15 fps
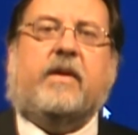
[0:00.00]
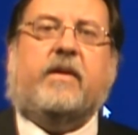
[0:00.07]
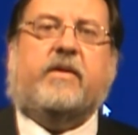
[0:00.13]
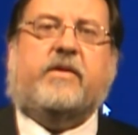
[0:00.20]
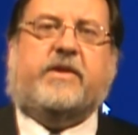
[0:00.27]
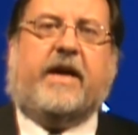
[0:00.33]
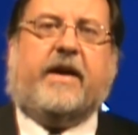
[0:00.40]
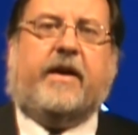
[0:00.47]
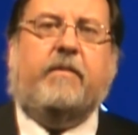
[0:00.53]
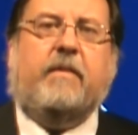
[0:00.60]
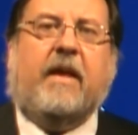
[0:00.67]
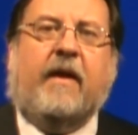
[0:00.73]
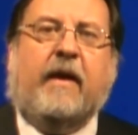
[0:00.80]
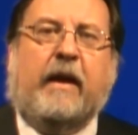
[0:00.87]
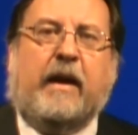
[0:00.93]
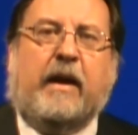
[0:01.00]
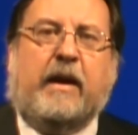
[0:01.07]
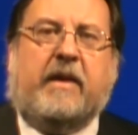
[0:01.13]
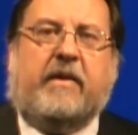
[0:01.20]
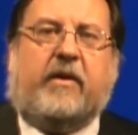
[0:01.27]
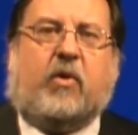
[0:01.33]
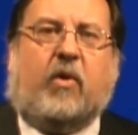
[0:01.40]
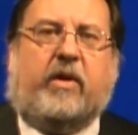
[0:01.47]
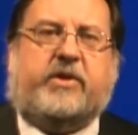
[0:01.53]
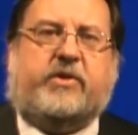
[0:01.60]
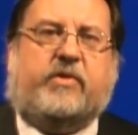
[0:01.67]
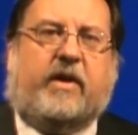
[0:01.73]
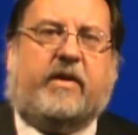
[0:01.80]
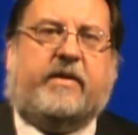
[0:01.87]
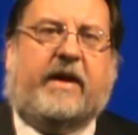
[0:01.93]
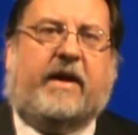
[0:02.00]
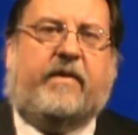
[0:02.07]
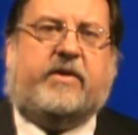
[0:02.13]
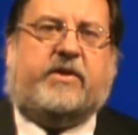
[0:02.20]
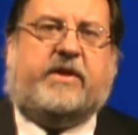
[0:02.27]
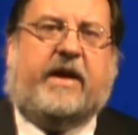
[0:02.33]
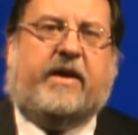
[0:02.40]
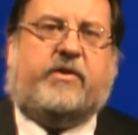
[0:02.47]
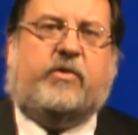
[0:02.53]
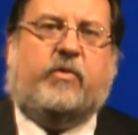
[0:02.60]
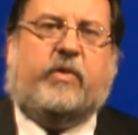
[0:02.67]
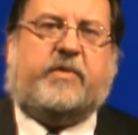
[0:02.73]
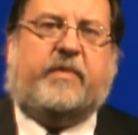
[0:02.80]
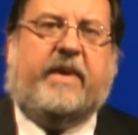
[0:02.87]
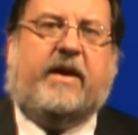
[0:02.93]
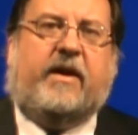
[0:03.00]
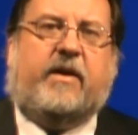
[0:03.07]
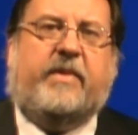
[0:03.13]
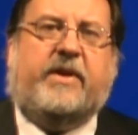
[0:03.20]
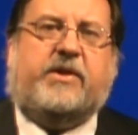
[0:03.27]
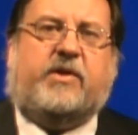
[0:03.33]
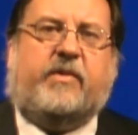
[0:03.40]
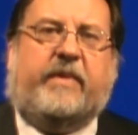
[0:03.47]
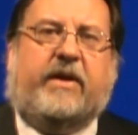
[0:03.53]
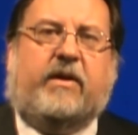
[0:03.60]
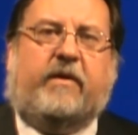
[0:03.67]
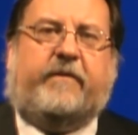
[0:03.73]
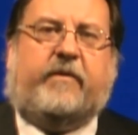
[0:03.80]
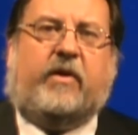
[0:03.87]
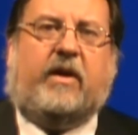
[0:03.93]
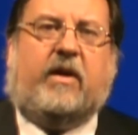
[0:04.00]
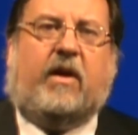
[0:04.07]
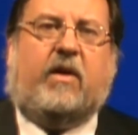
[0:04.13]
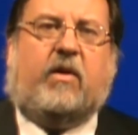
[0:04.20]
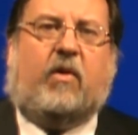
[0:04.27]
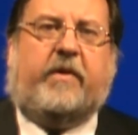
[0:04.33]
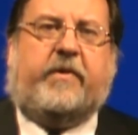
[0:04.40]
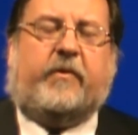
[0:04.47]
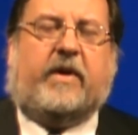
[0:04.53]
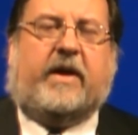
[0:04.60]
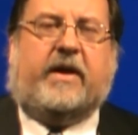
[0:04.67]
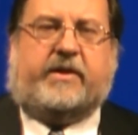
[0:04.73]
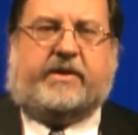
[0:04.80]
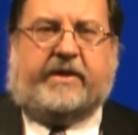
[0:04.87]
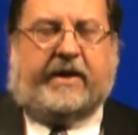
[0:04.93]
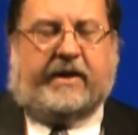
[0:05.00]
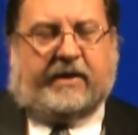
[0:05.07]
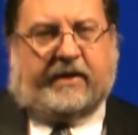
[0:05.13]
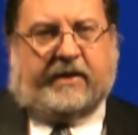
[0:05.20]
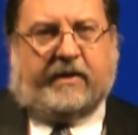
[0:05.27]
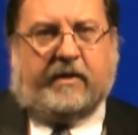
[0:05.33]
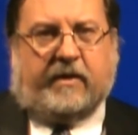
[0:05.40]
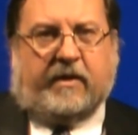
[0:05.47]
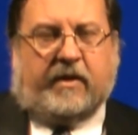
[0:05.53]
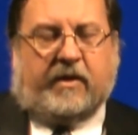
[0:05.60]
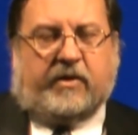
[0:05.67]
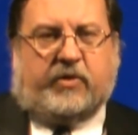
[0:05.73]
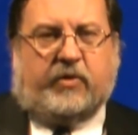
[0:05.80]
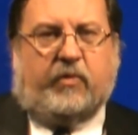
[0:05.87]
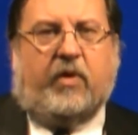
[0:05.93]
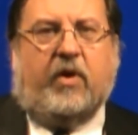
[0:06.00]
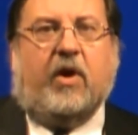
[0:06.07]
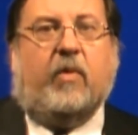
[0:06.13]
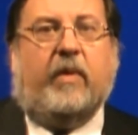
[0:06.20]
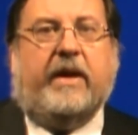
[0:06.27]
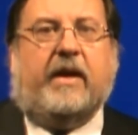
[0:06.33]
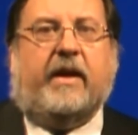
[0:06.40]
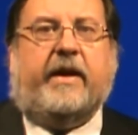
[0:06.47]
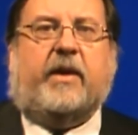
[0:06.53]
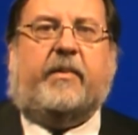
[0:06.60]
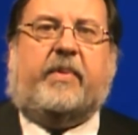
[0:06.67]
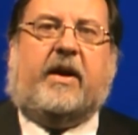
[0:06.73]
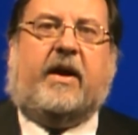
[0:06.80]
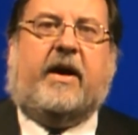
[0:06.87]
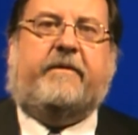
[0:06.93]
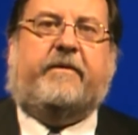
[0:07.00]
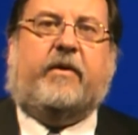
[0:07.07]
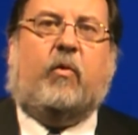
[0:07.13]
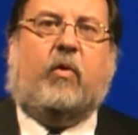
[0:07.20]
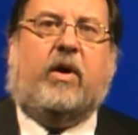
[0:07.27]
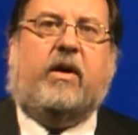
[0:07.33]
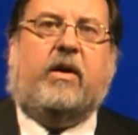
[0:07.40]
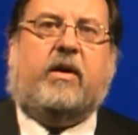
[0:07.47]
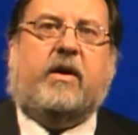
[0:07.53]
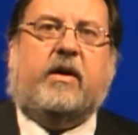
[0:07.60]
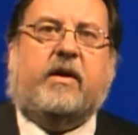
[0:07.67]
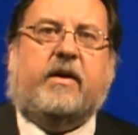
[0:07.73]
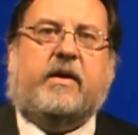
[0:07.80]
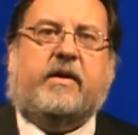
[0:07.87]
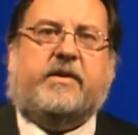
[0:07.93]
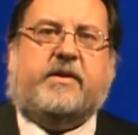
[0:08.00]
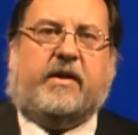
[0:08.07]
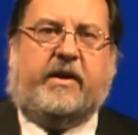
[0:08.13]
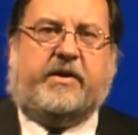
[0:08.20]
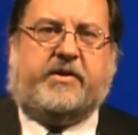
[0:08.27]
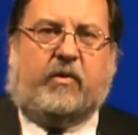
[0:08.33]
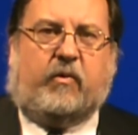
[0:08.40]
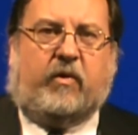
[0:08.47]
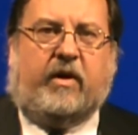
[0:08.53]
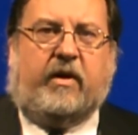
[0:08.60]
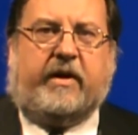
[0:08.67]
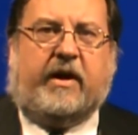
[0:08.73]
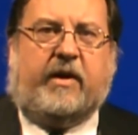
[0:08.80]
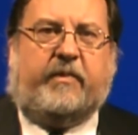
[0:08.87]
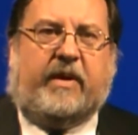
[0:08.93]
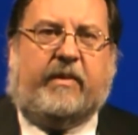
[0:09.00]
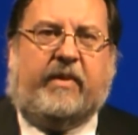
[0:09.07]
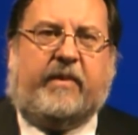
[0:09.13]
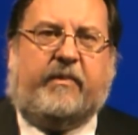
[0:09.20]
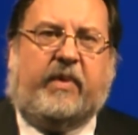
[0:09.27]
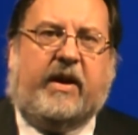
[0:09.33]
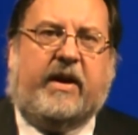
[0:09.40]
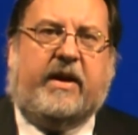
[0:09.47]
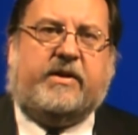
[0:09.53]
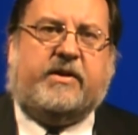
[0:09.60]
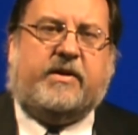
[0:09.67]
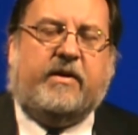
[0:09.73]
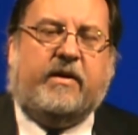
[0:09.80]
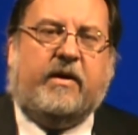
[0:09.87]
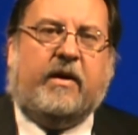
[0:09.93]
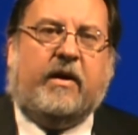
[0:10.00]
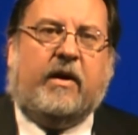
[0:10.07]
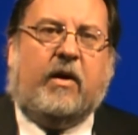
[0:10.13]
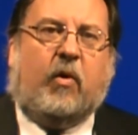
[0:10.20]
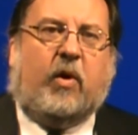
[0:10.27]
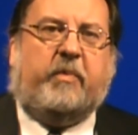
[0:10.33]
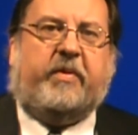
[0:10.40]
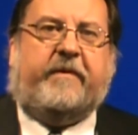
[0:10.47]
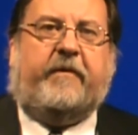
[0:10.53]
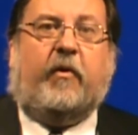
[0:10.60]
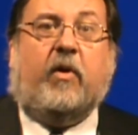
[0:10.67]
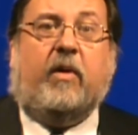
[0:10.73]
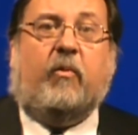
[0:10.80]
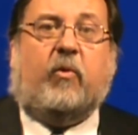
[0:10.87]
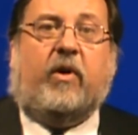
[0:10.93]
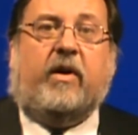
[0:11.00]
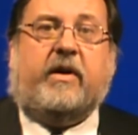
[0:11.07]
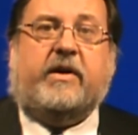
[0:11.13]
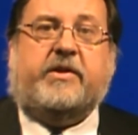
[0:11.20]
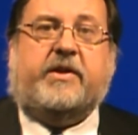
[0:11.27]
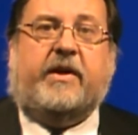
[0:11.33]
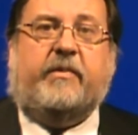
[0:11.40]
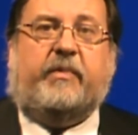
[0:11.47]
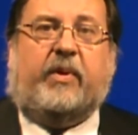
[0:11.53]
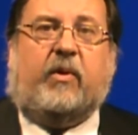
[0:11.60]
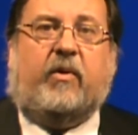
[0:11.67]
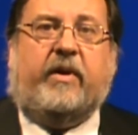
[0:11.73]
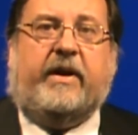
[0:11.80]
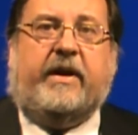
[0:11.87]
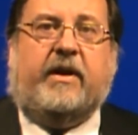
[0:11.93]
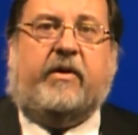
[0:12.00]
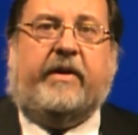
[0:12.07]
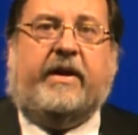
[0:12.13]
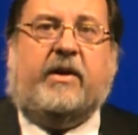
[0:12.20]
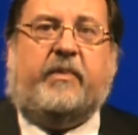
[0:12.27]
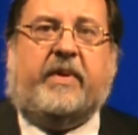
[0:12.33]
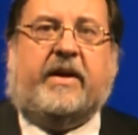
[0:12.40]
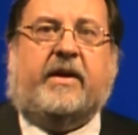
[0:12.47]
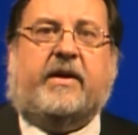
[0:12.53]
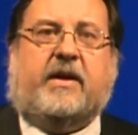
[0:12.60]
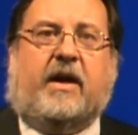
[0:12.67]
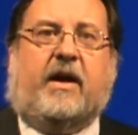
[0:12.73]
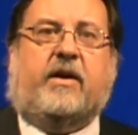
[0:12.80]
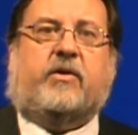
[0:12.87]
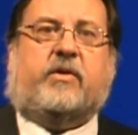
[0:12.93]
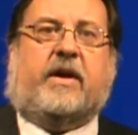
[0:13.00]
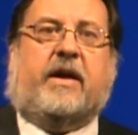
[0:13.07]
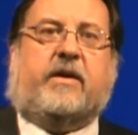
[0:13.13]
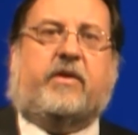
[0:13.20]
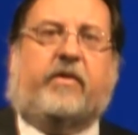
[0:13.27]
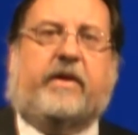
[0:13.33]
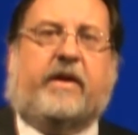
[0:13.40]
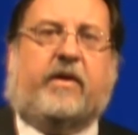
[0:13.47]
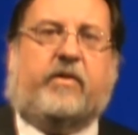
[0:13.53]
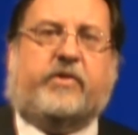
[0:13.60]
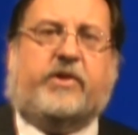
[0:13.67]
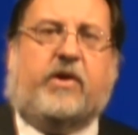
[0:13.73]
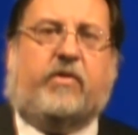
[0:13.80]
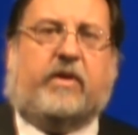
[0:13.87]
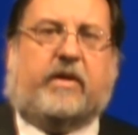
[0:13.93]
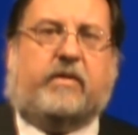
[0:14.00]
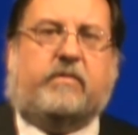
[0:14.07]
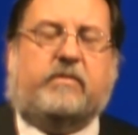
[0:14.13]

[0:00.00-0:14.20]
Second, the court struck down the statute which made it a misdemeanor for an unauthorized alien to knowingly apply for work, solicit work in a public place, or perform work as an employee or independent contractor in Arizona.